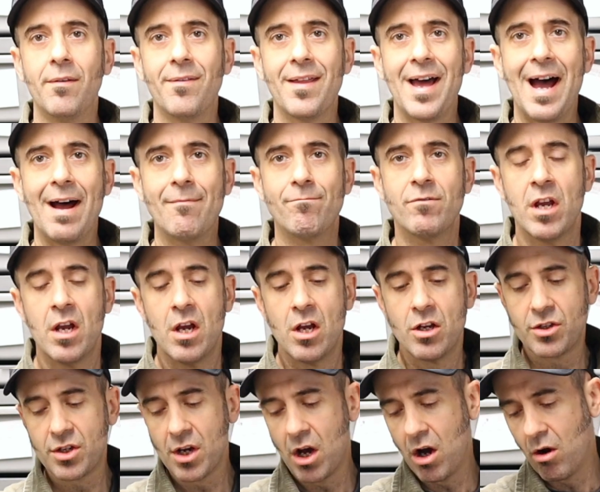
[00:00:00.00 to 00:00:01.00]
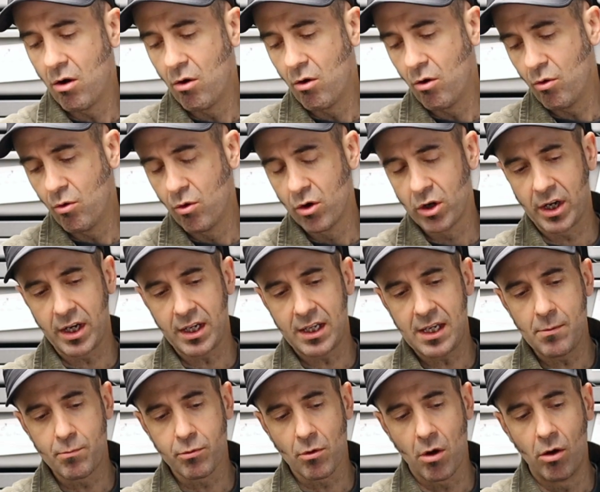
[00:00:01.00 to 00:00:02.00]
of that. So we're gonna
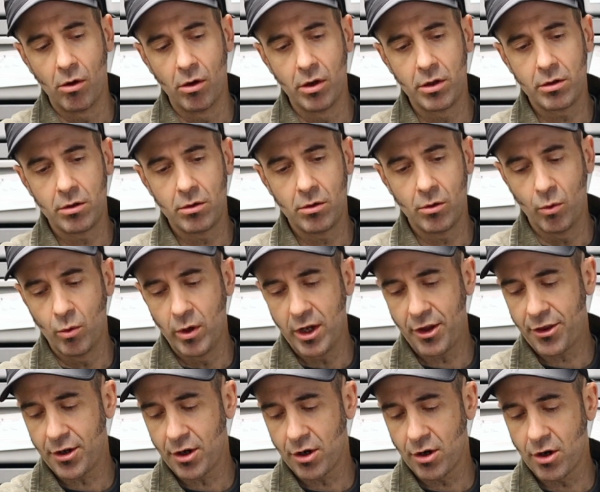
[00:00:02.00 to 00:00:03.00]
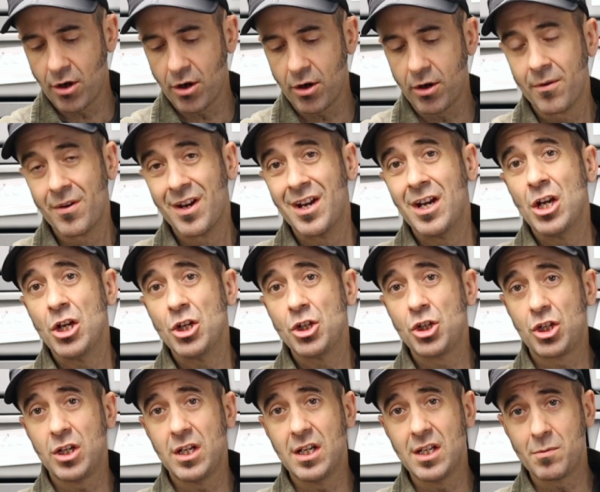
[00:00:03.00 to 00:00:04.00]
keep rolling with her.
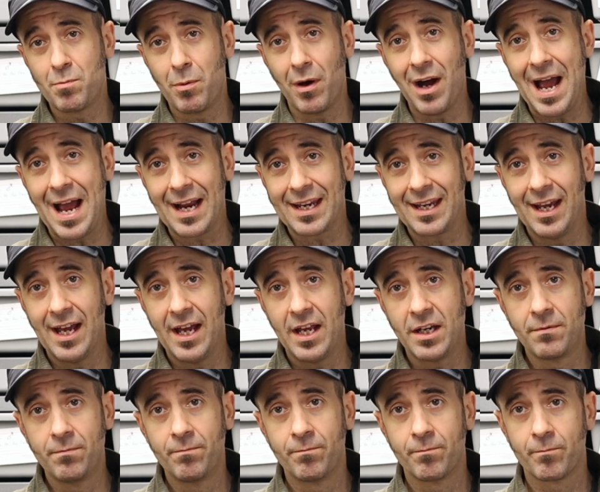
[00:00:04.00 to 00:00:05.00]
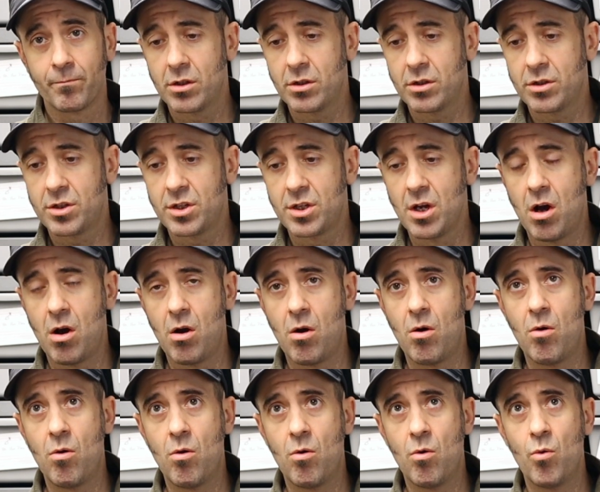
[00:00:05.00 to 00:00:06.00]
She's blackhead,
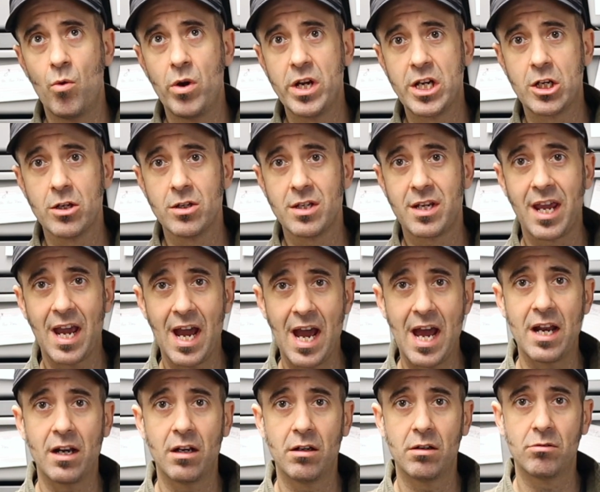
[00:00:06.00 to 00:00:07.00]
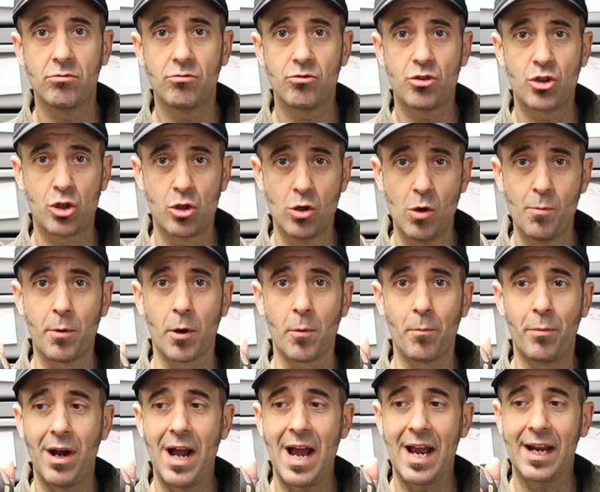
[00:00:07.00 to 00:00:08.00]
so we could get super
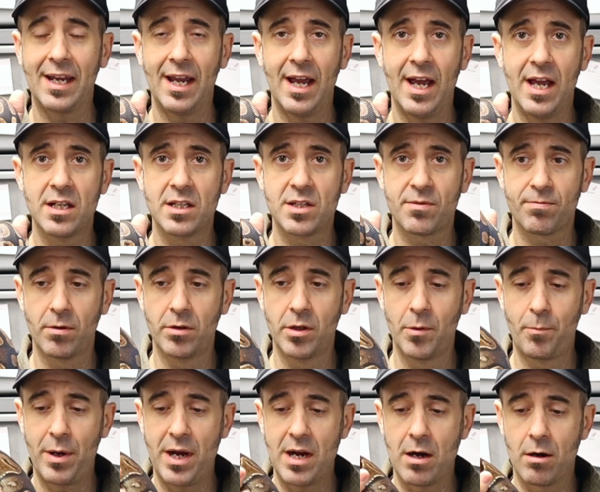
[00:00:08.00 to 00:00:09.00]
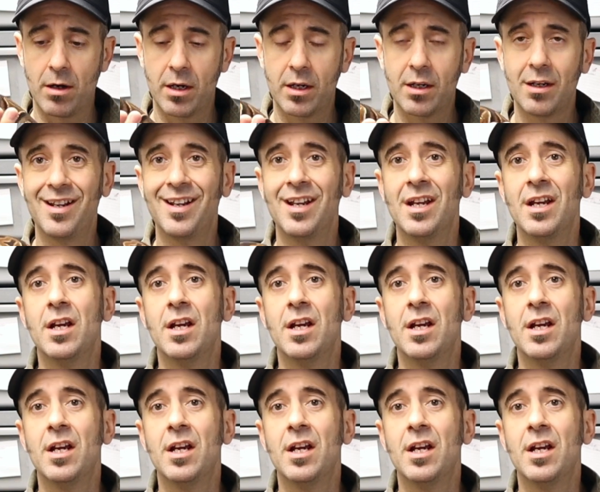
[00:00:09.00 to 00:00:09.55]
blackheads from the pairing.